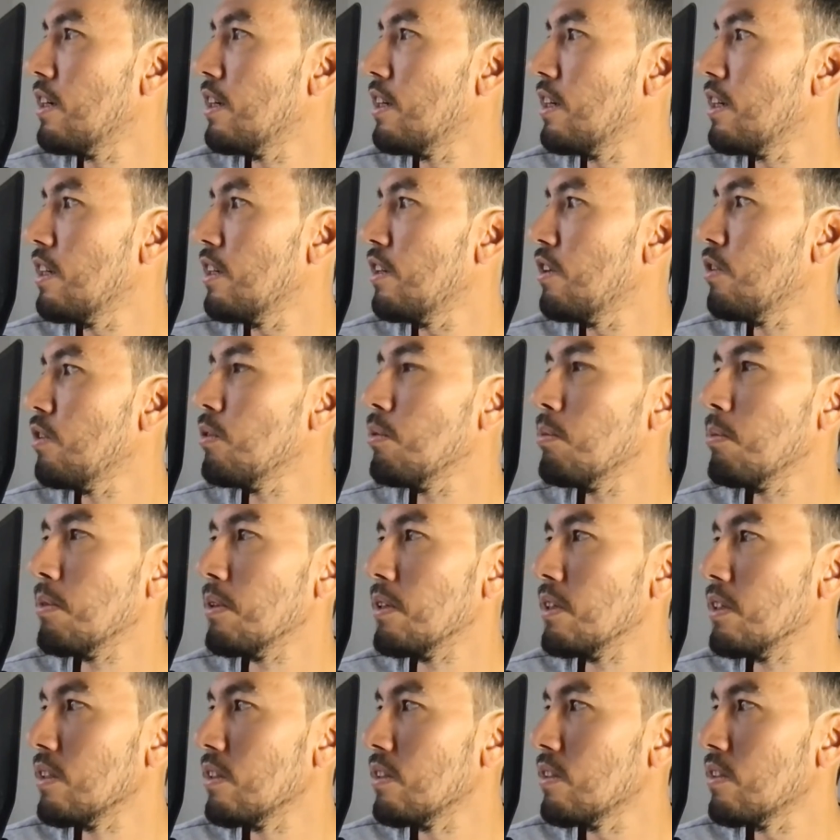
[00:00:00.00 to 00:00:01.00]

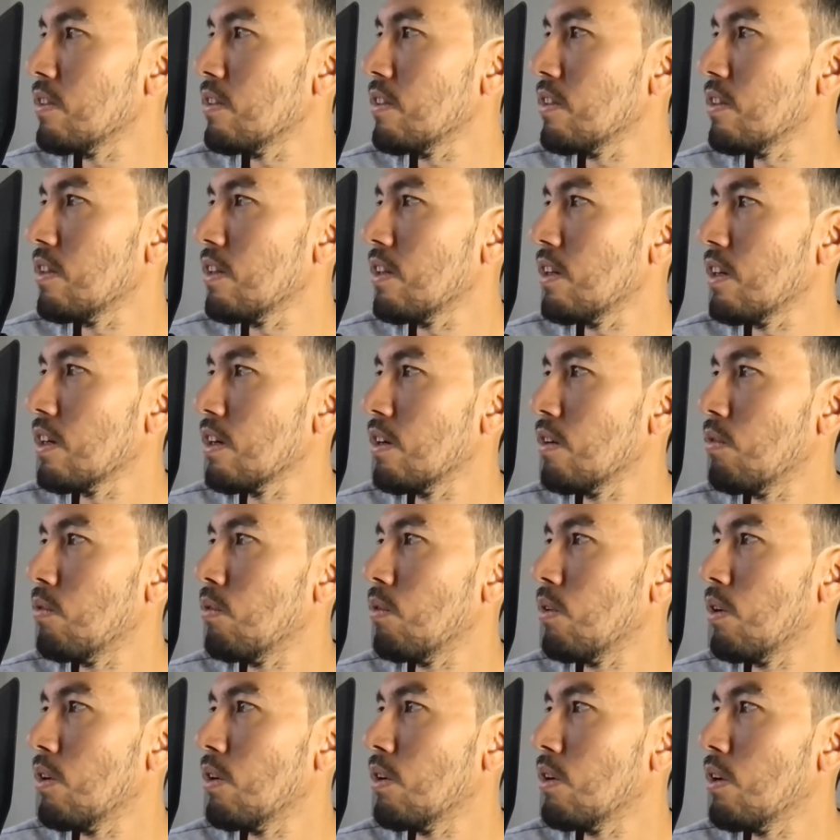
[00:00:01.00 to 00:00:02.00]
humans like
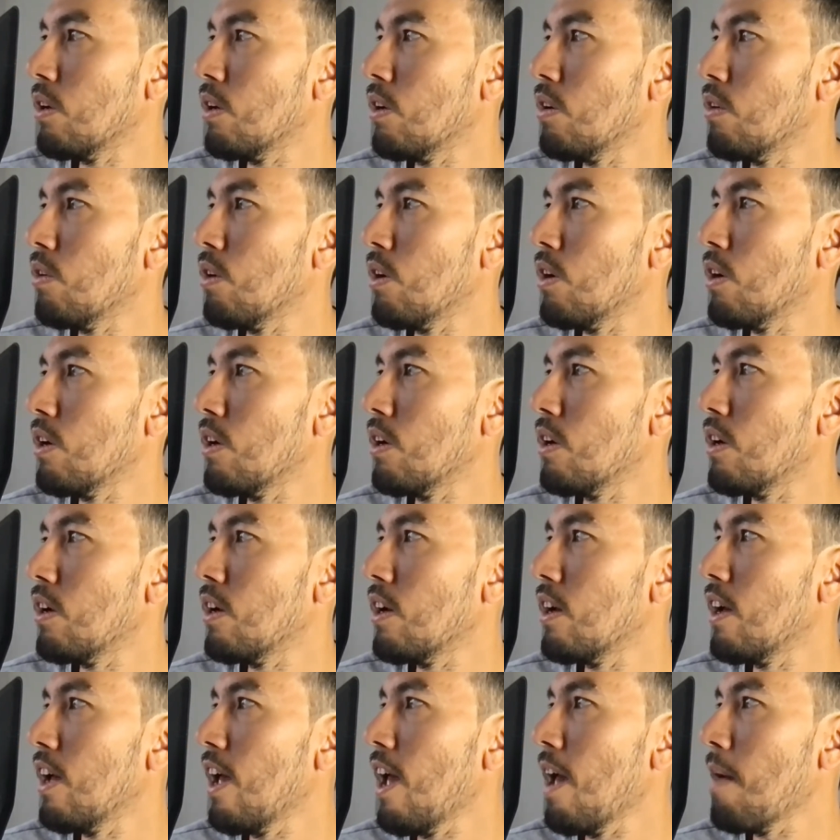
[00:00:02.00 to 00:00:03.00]
a
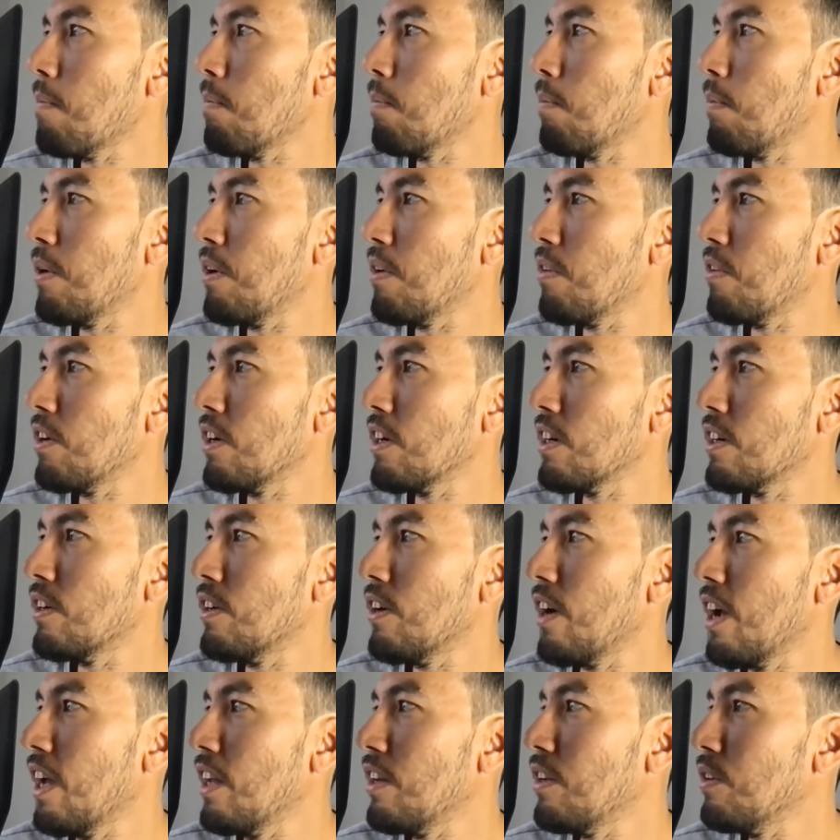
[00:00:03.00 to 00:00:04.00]

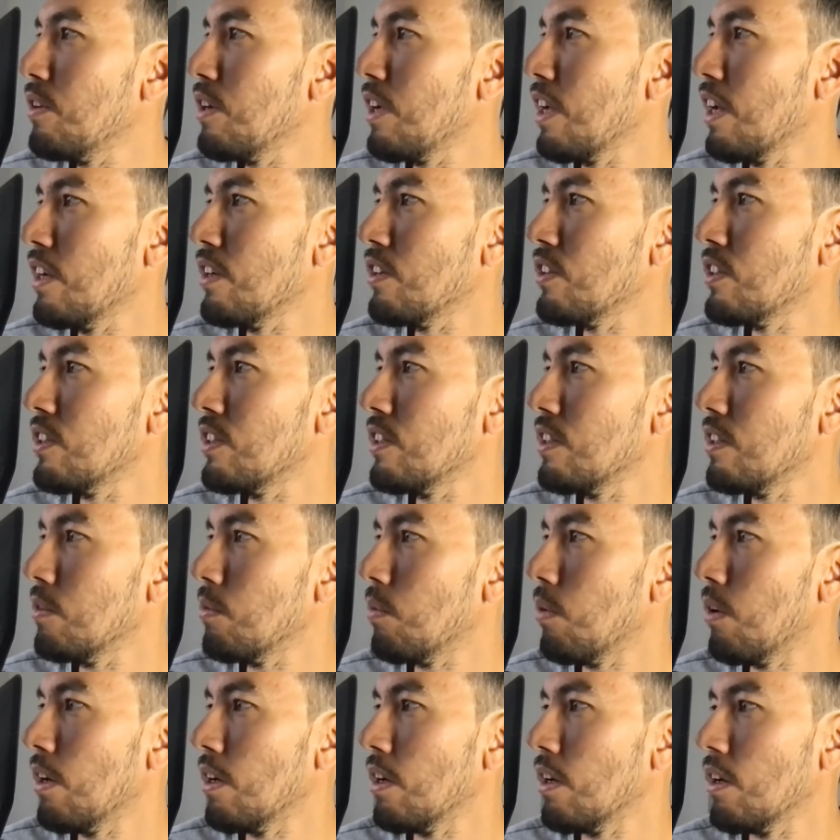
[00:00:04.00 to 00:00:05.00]
empirical education in
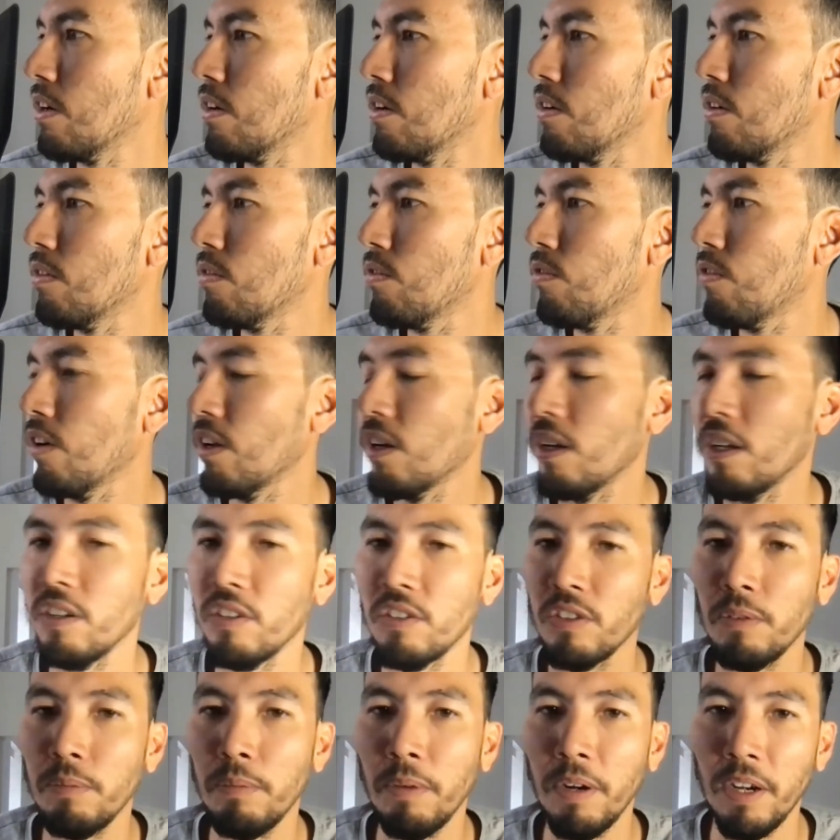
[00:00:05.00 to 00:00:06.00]
what
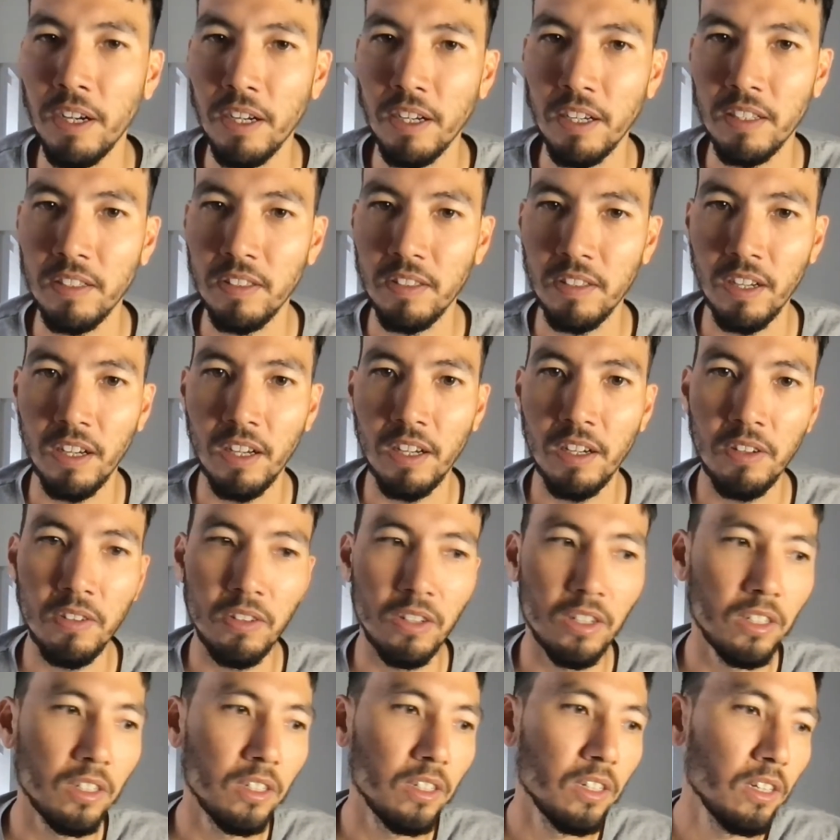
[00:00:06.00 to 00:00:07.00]
financial markets are,
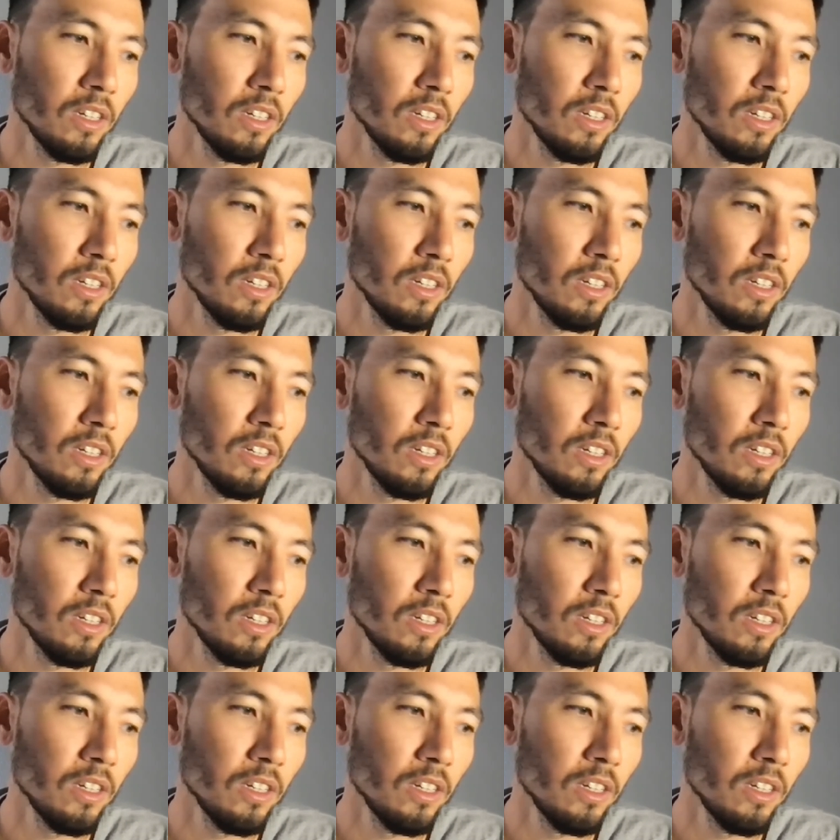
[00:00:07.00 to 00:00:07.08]
right?